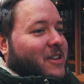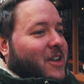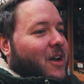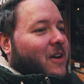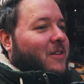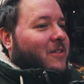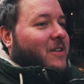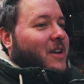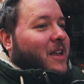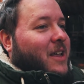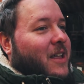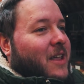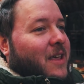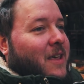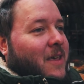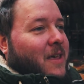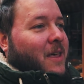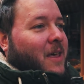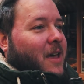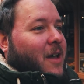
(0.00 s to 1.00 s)
it's cold.
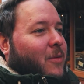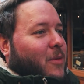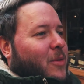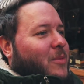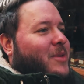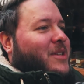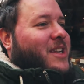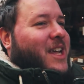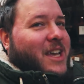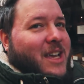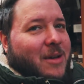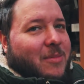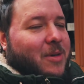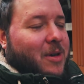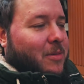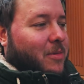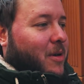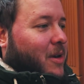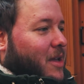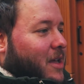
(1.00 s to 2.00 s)
Are we almost there yet,
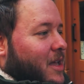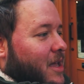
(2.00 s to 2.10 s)
Beb?